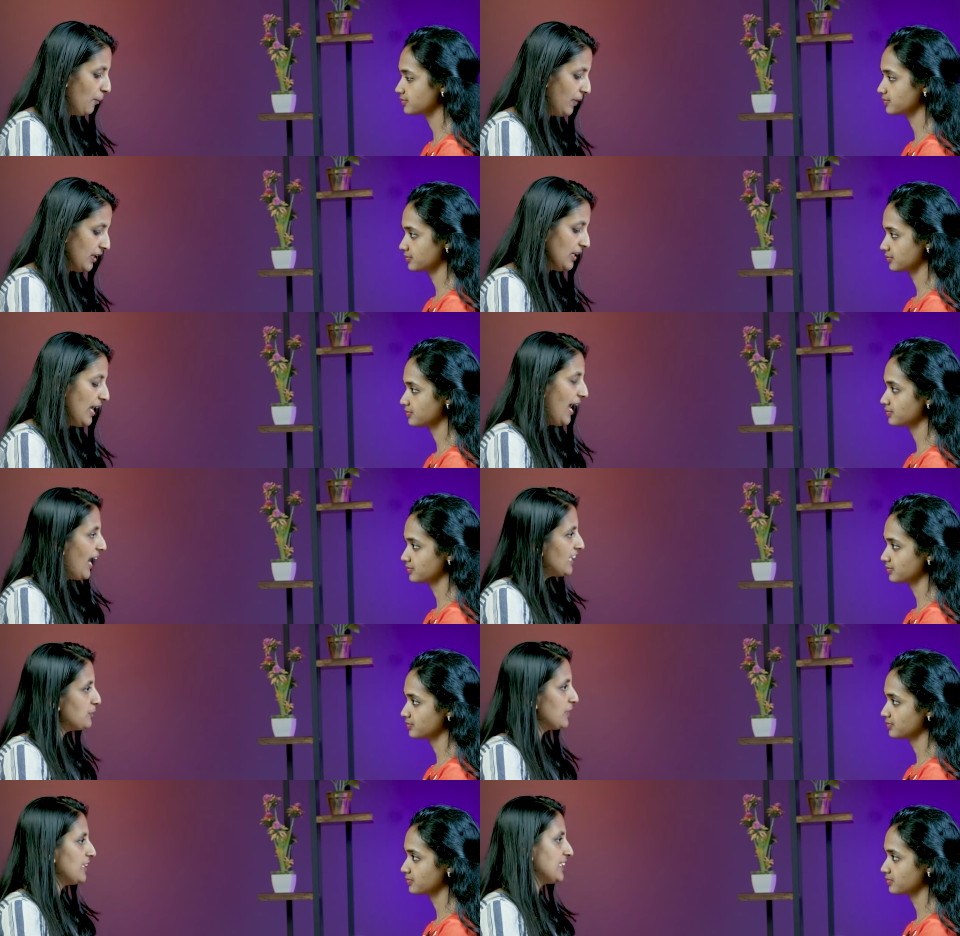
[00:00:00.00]
Speaker 1: But
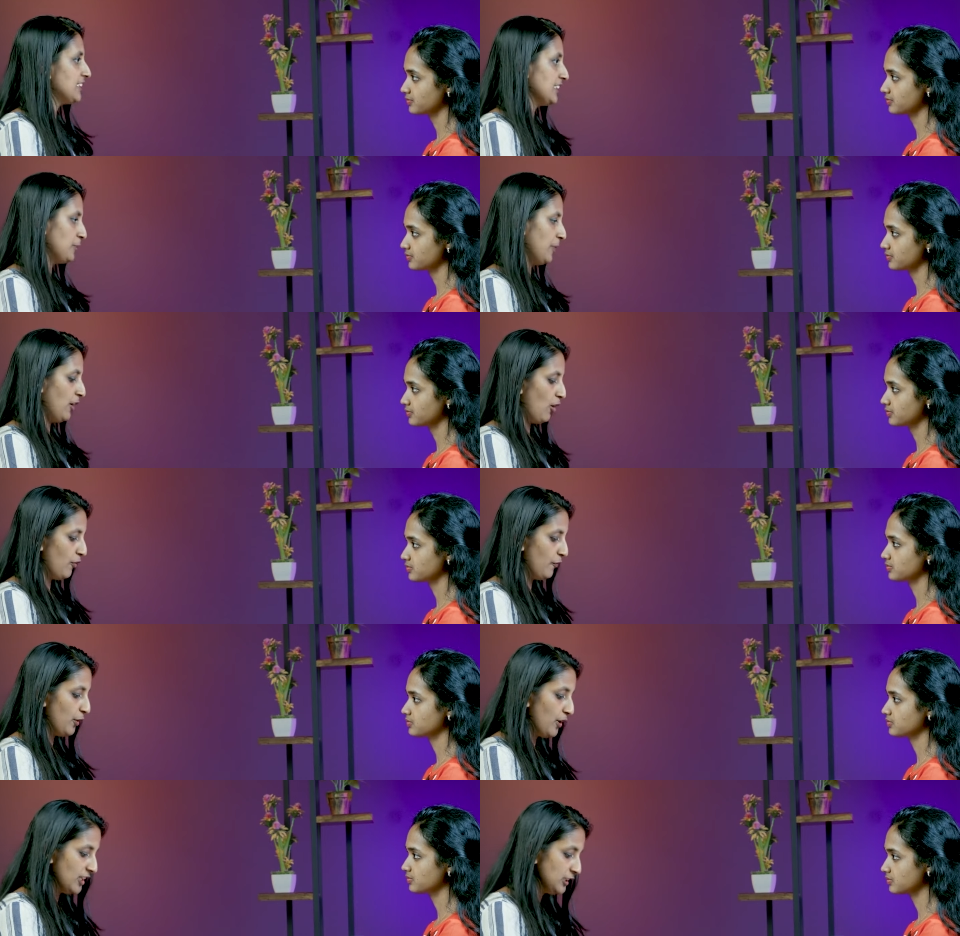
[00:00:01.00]
as per the assessment
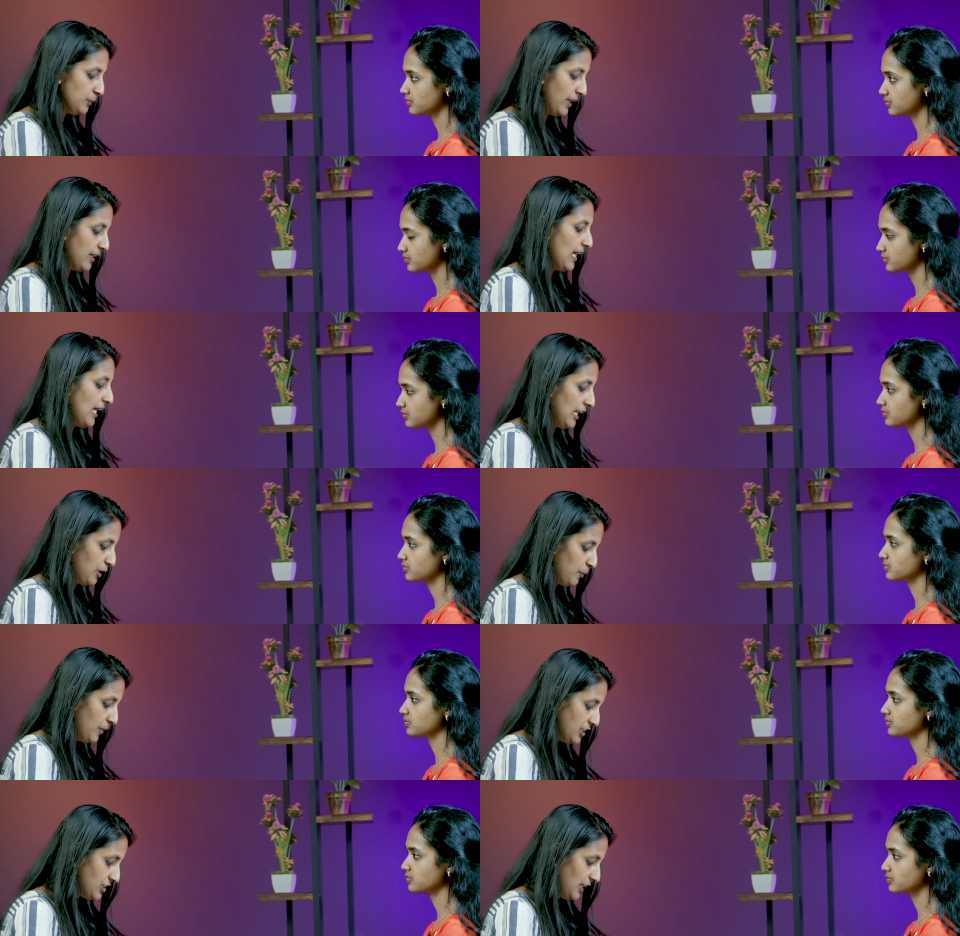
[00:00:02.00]
of your husband, let
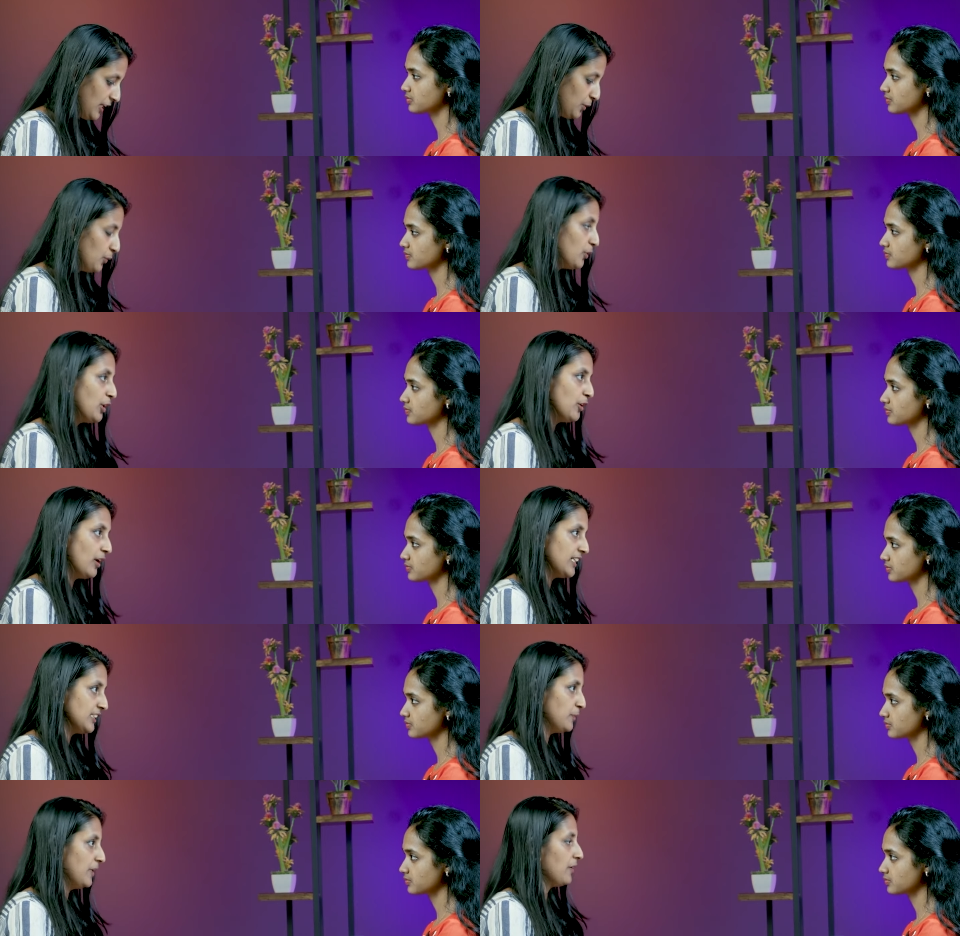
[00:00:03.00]
me tell you, your
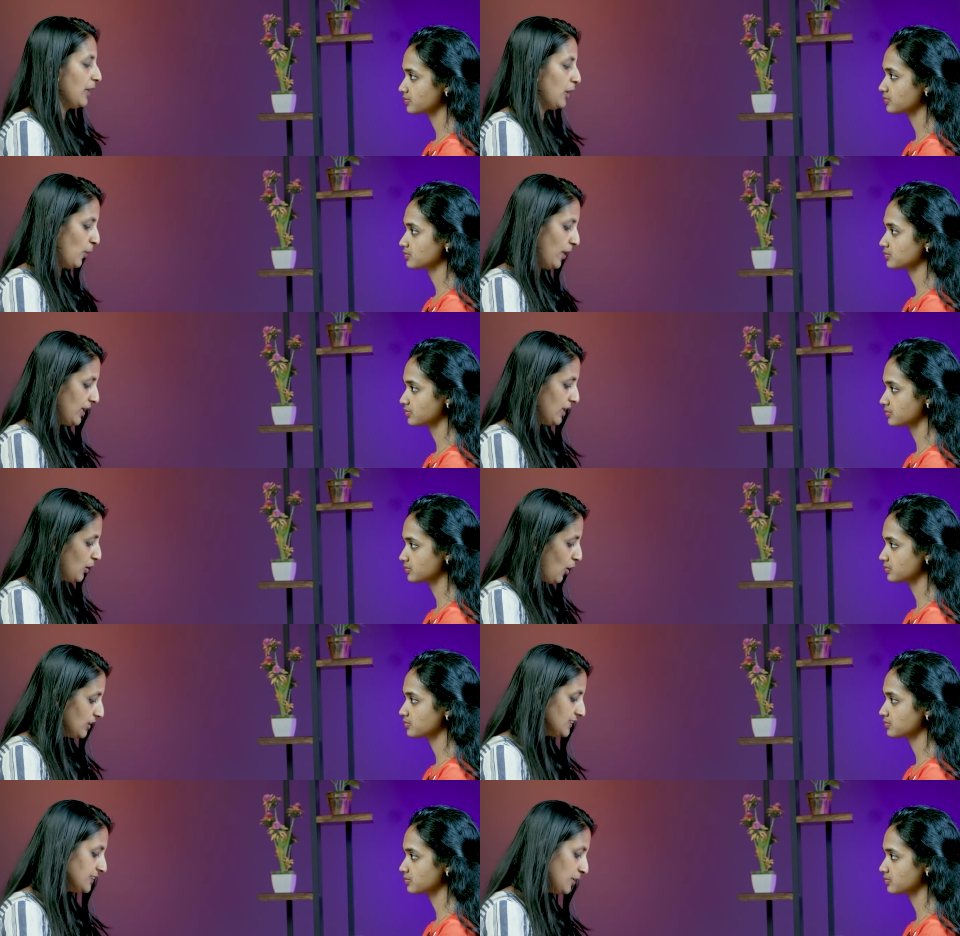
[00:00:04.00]
husband require
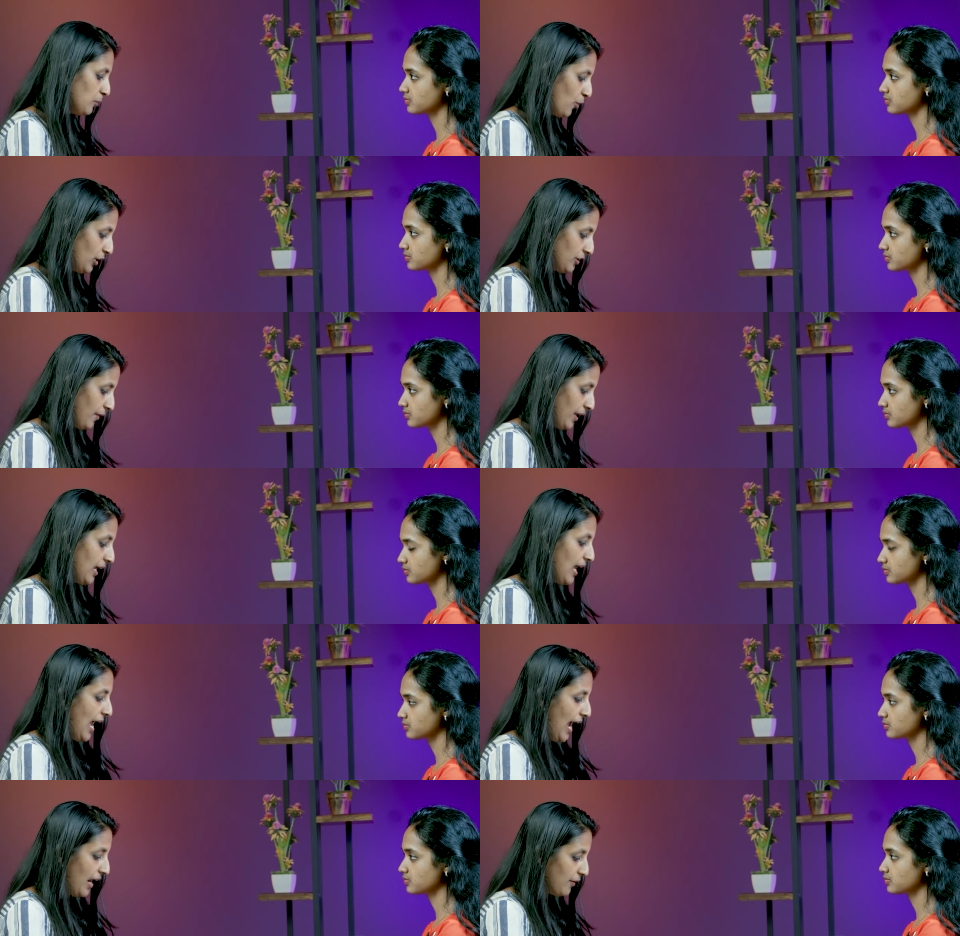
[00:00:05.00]
constant monitoring
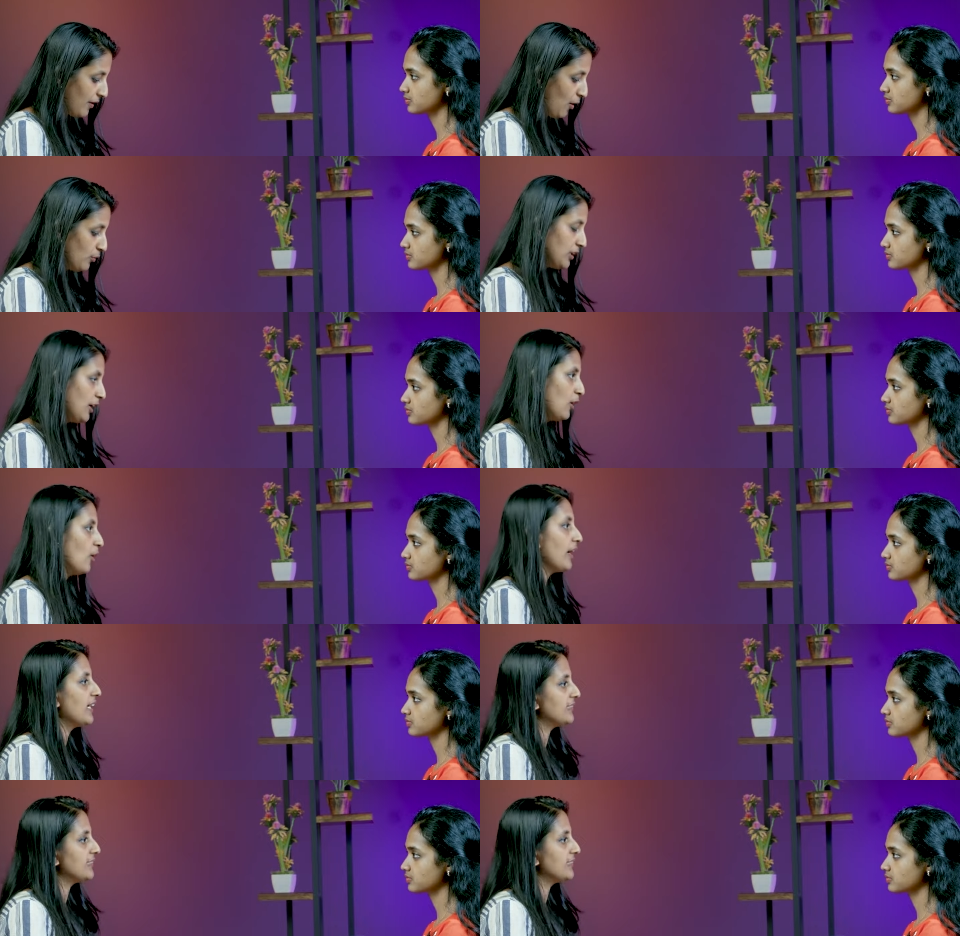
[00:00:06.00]
and round-the-clock